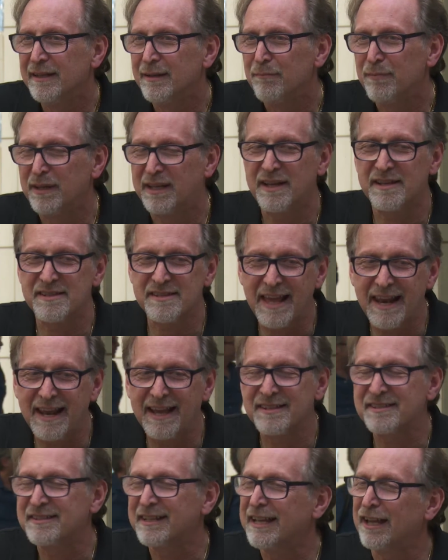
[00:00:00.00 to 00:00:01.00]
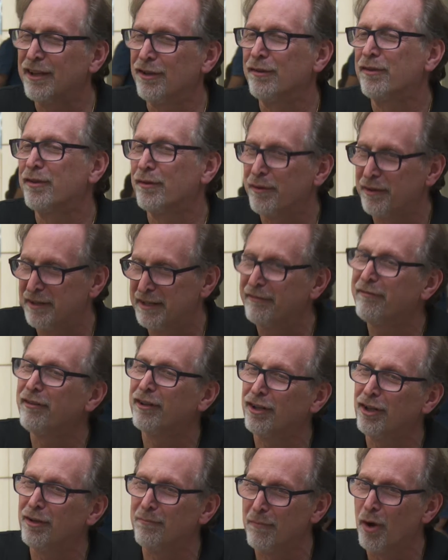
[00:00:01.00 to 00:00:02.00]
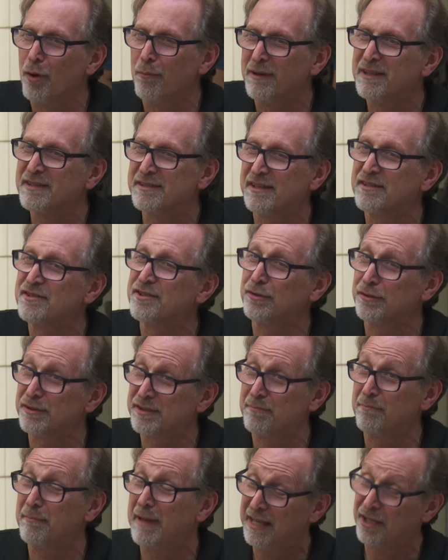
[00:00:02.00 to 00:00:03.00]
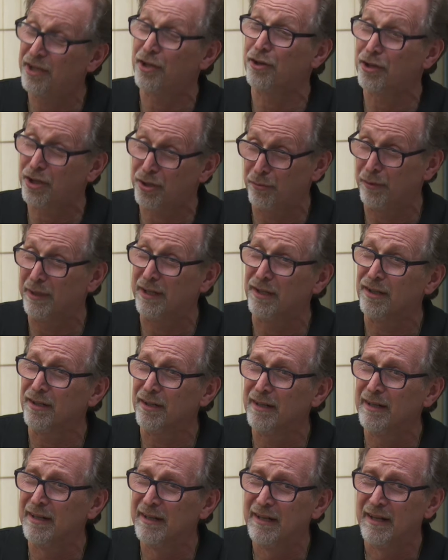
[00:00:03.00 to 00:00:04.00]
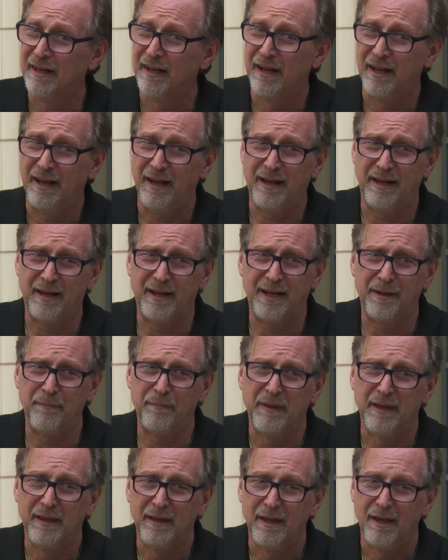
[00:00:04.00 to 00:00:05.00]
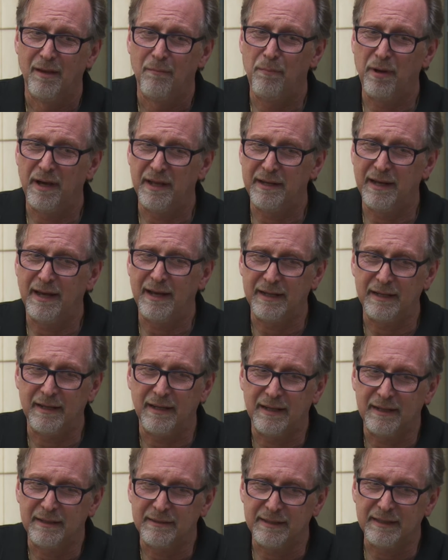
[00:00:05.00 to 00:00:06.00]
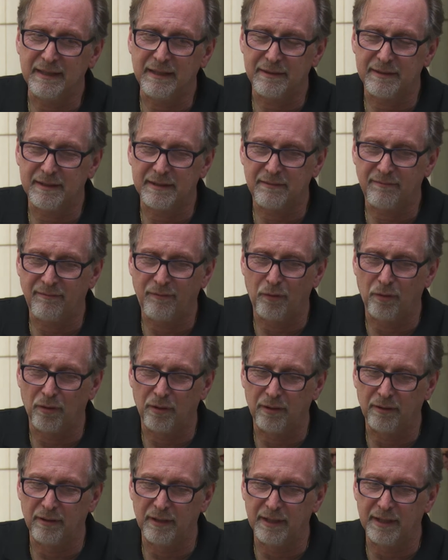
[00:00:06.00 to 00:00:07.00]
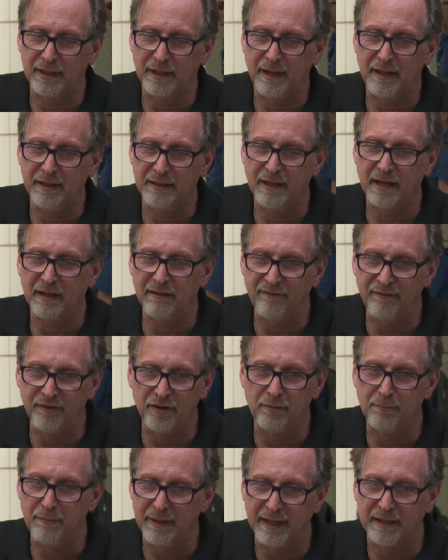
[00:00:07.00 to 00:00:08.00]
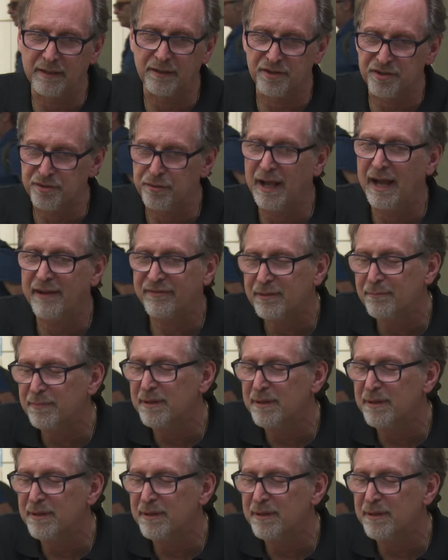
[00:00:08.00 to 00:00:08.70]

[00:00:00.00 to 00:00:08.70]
because that has to get you through the difficult moments as you make your career. But I think that for young filmmakers, you have to